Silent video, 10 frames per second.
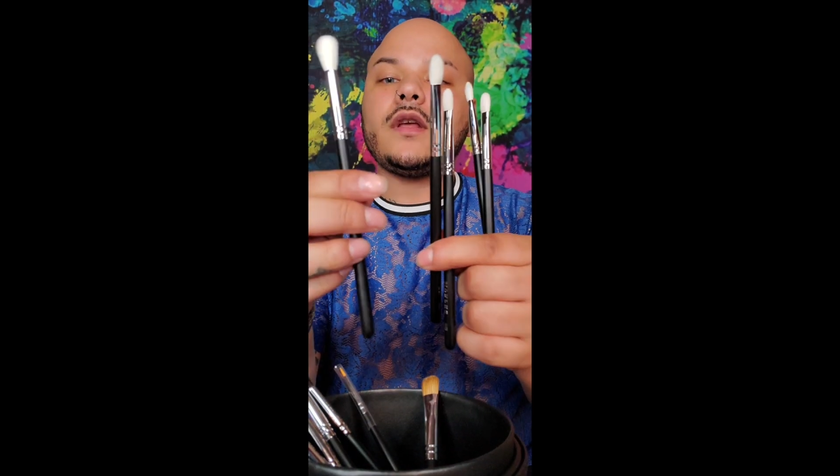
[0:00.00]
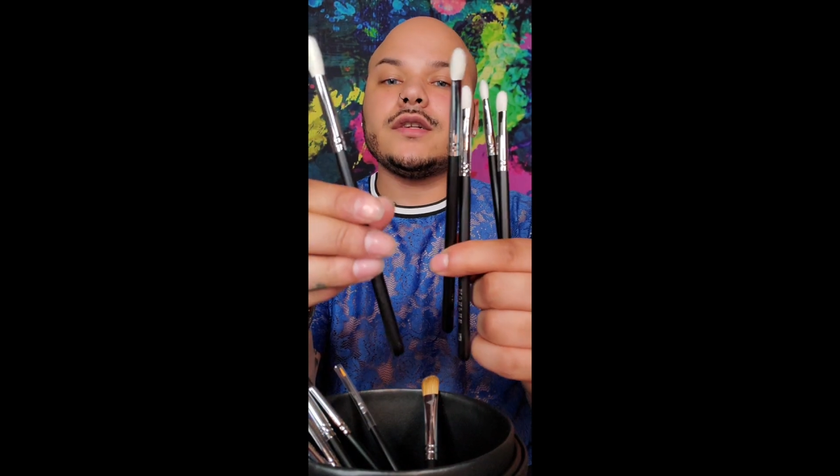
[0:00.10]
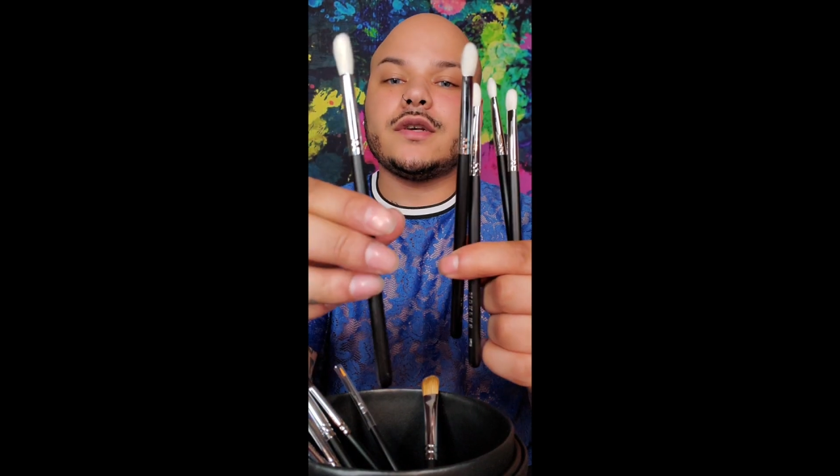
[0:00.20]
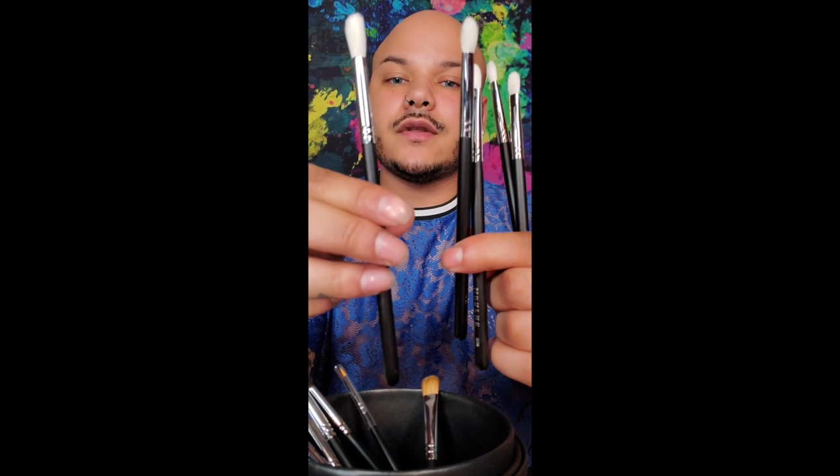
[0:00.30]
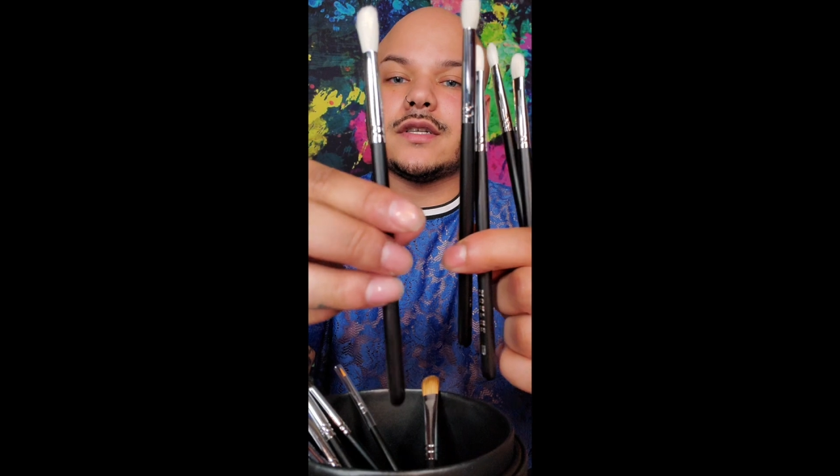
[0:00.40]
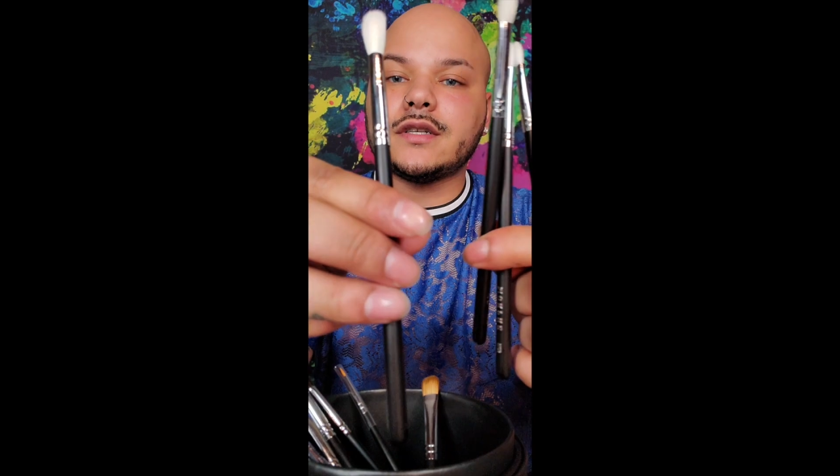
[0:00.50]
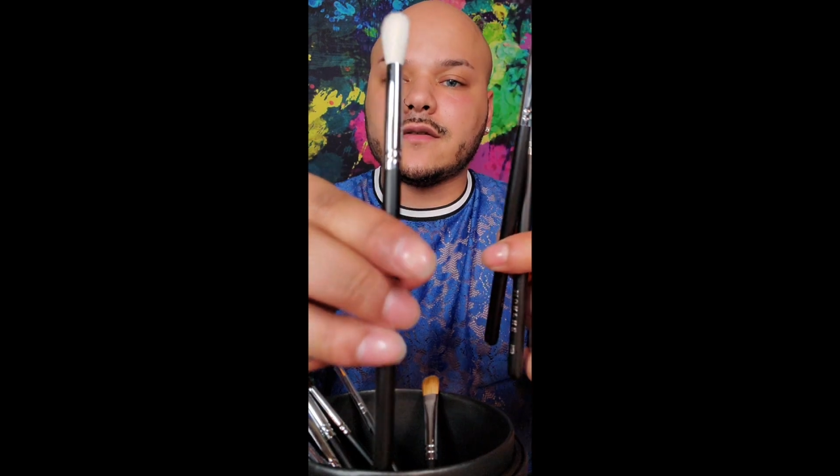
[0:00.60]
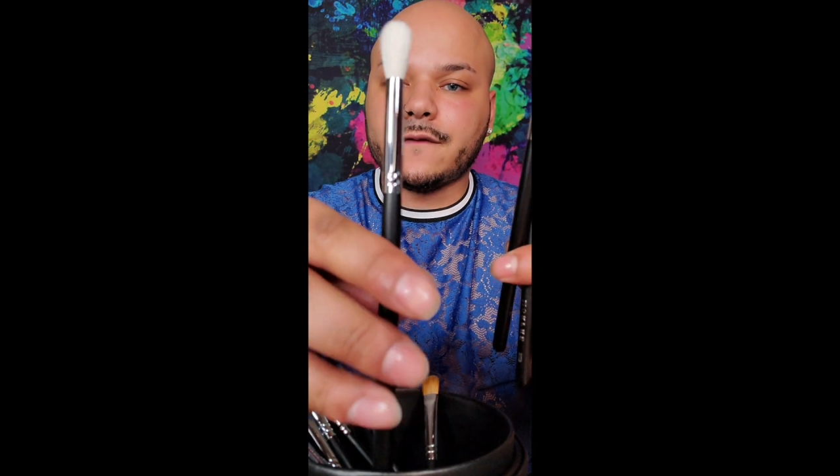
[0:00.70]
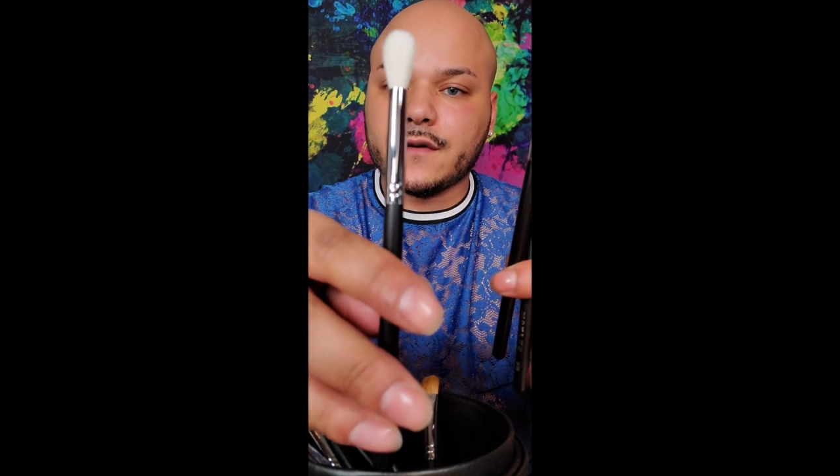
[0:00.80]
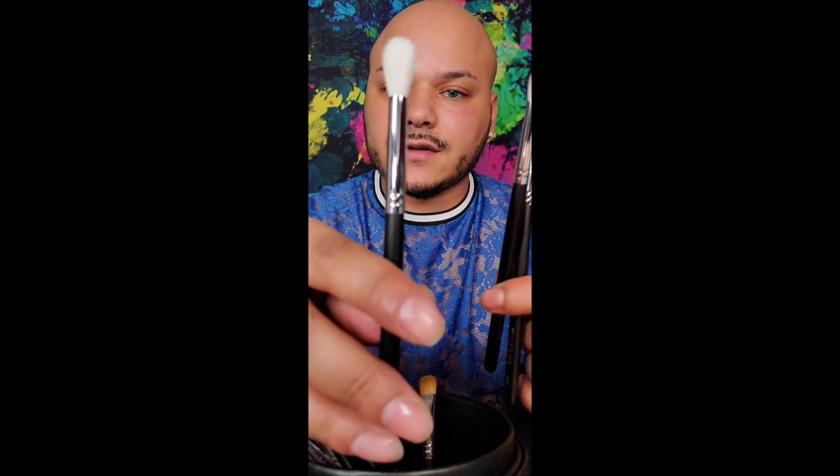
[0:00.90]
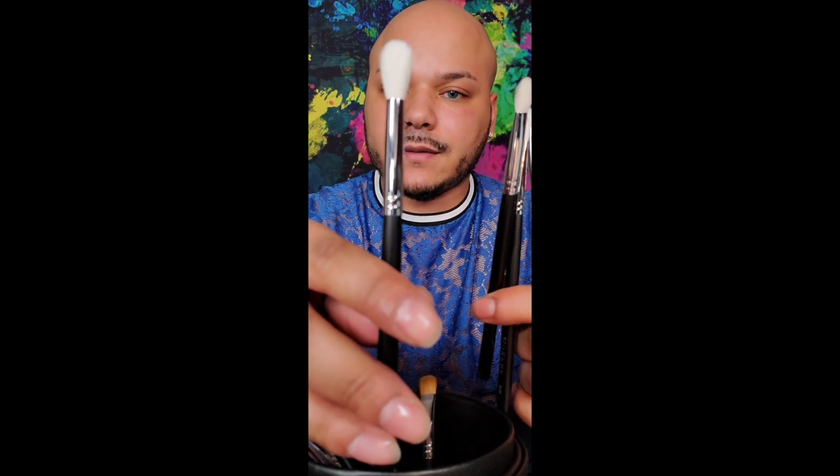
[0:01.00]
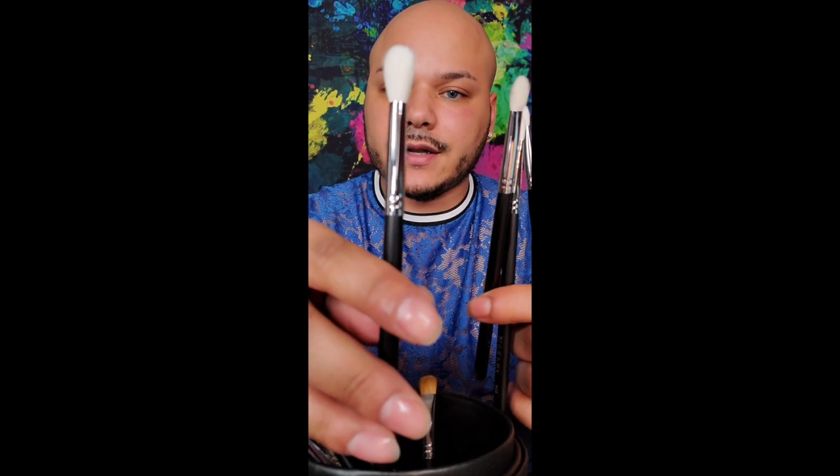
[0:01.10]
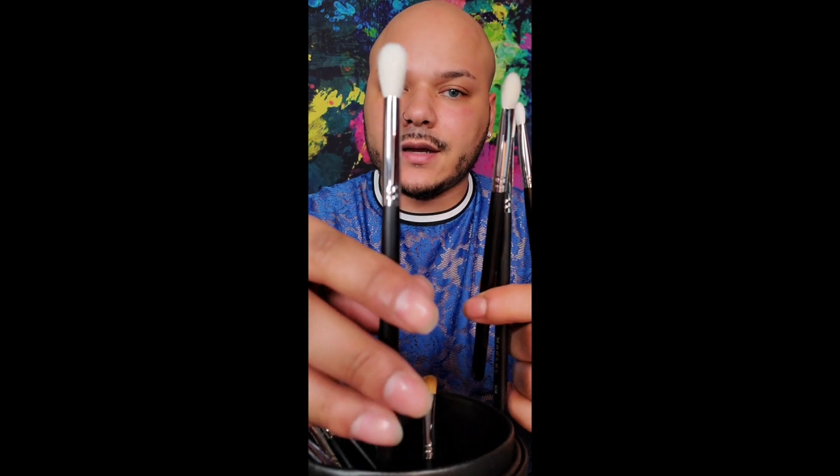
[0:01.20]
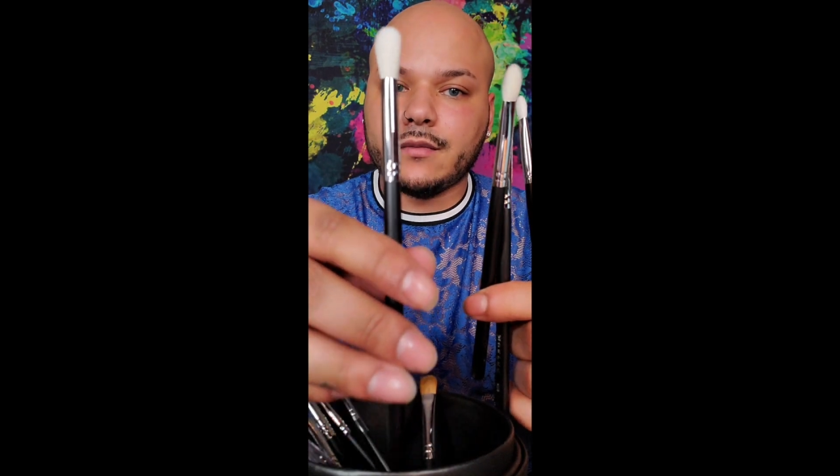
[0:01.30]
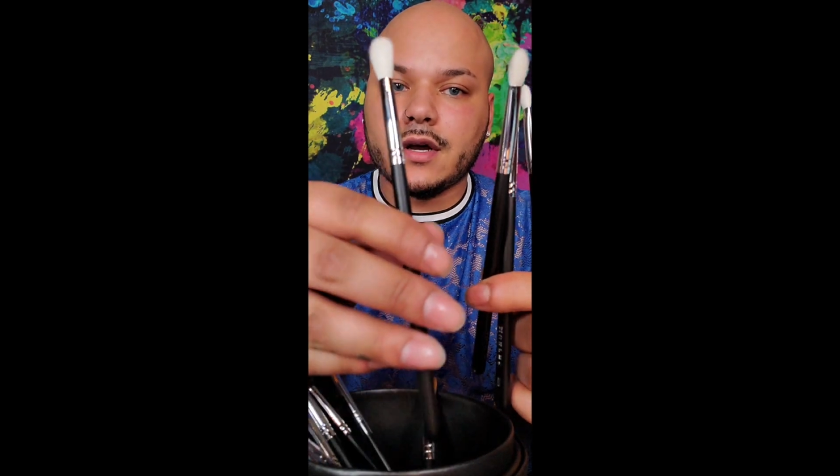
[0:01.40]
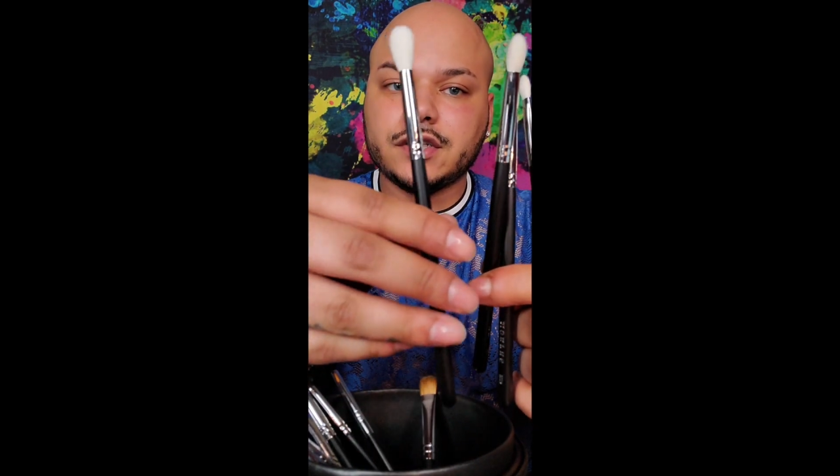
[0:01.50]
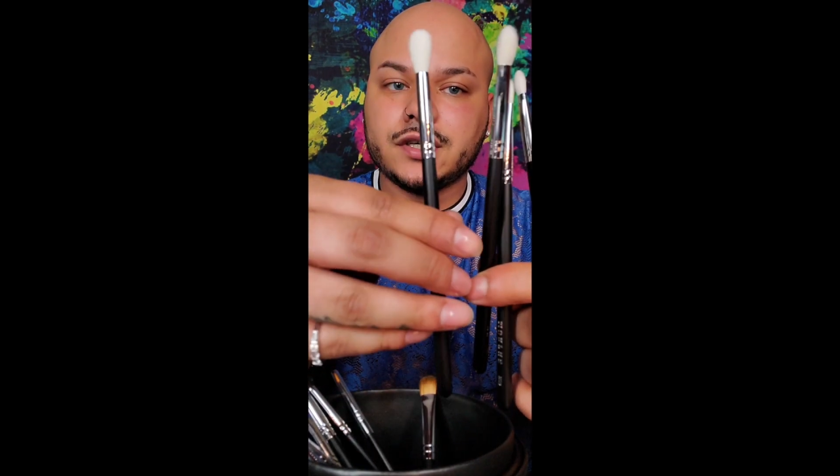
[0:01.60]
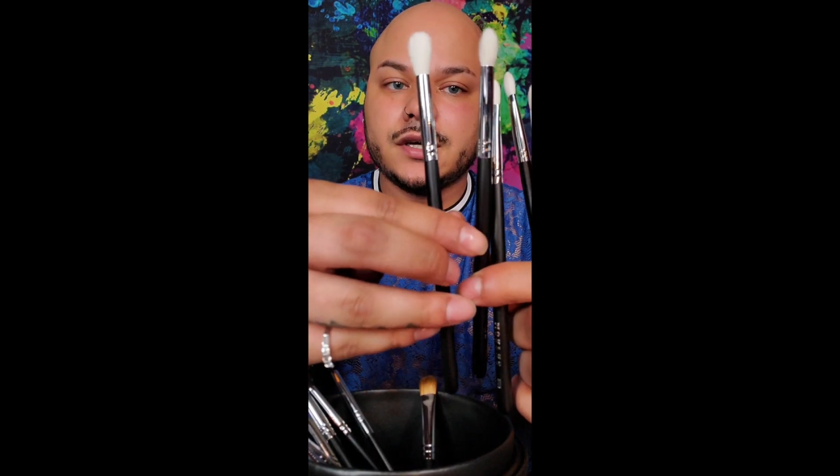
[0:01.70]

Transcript: So this is the first blending brush,